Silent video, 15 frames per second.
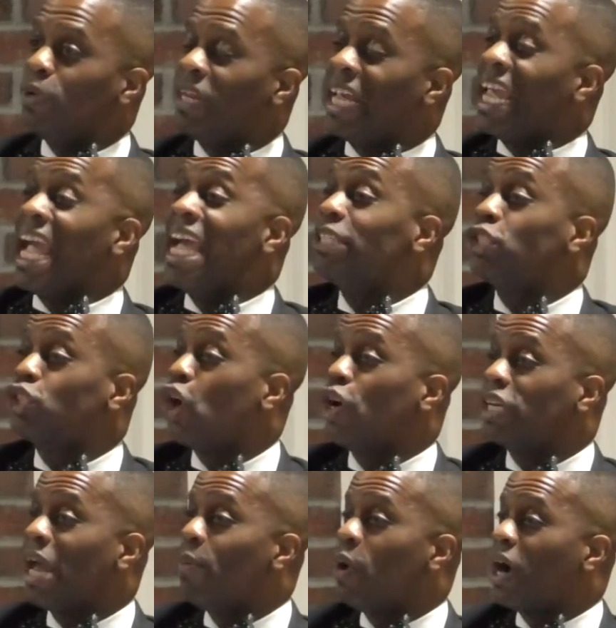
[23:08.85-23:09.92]
The kids
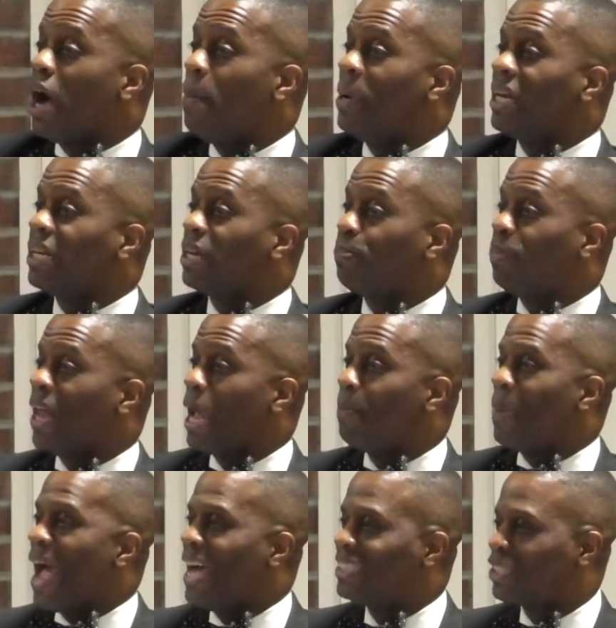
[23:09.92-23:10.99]
thought they were coming to play
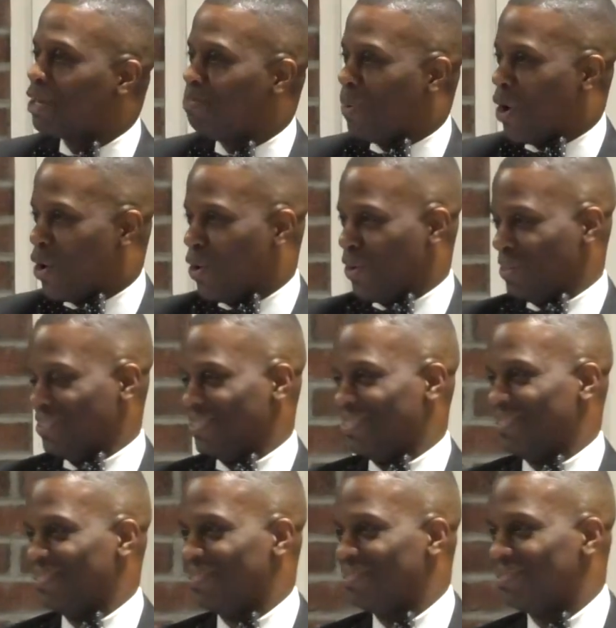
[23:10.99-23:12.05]

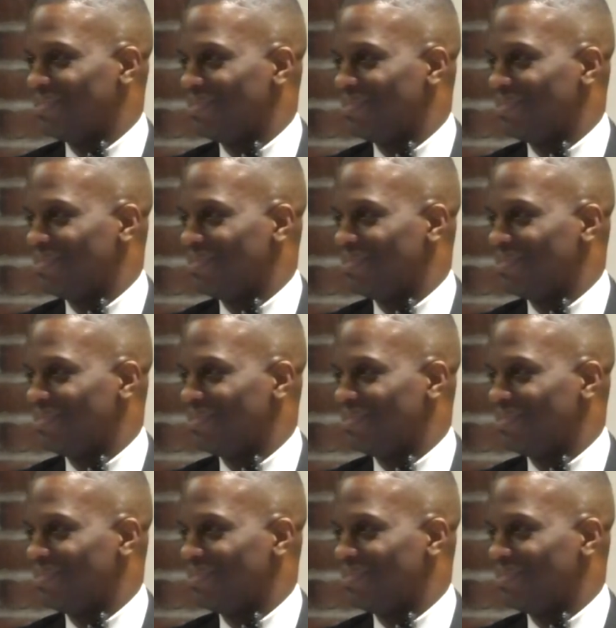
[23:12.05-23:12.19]
basketball,